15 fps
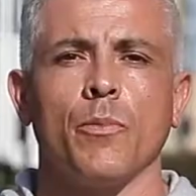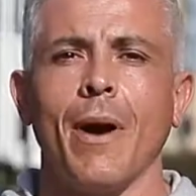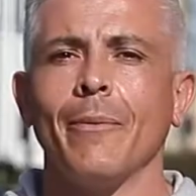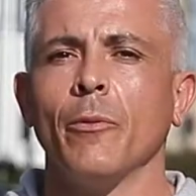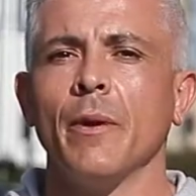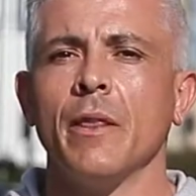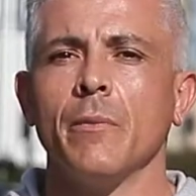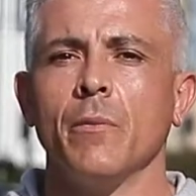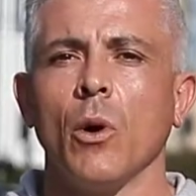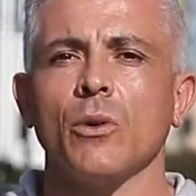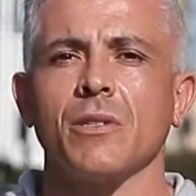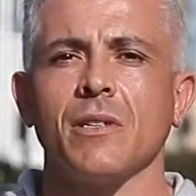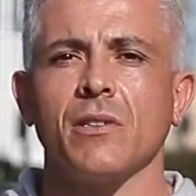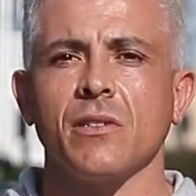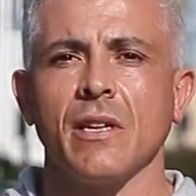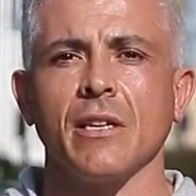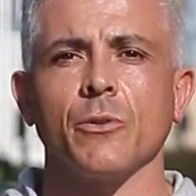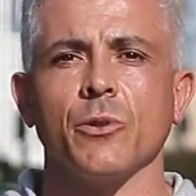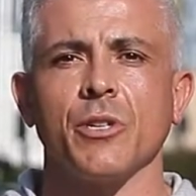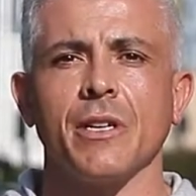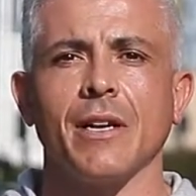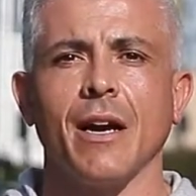Probably the most
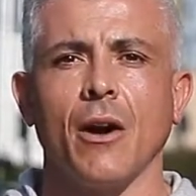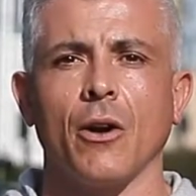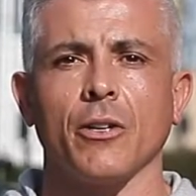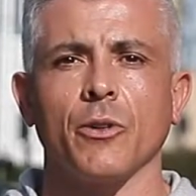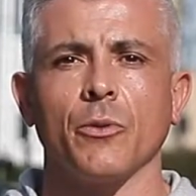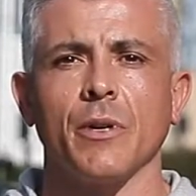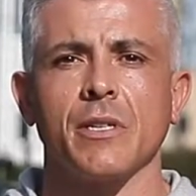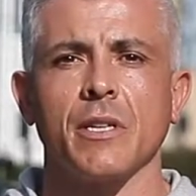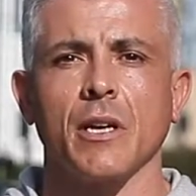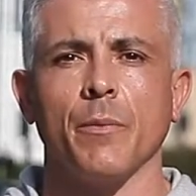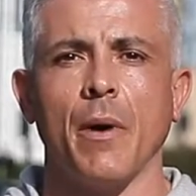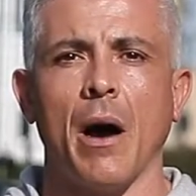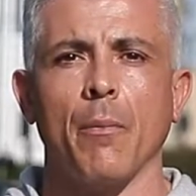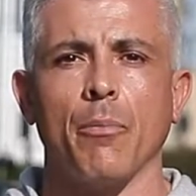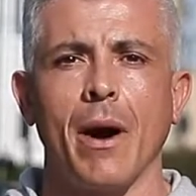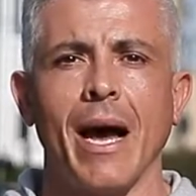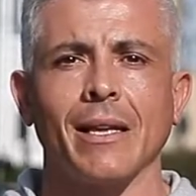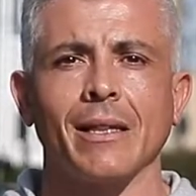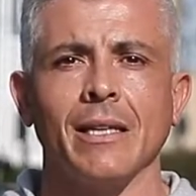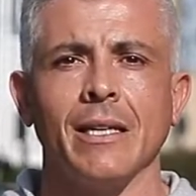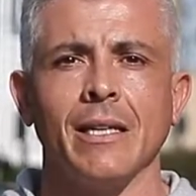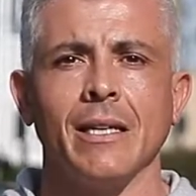distinguishing characteristic about
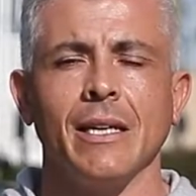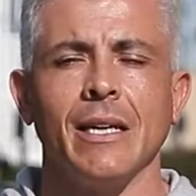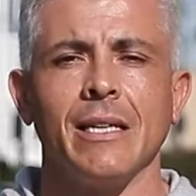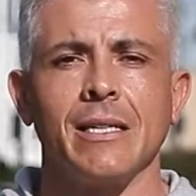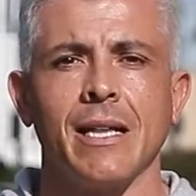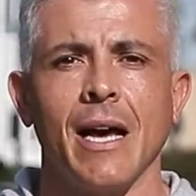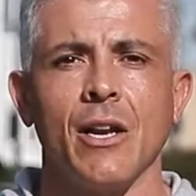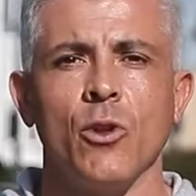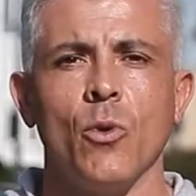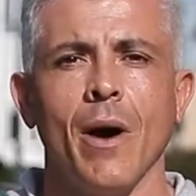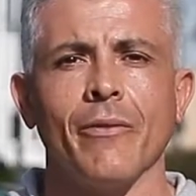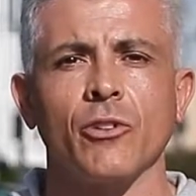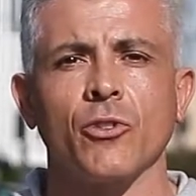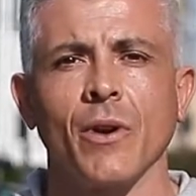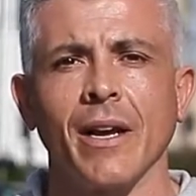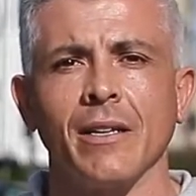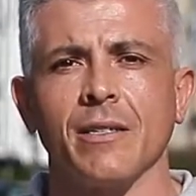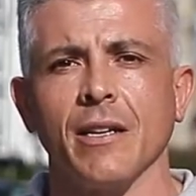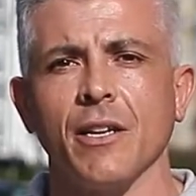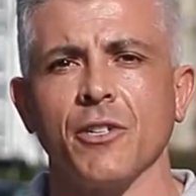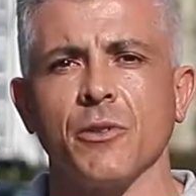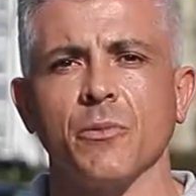Bradley is that you have a train
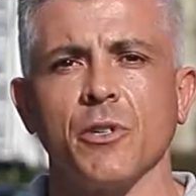station,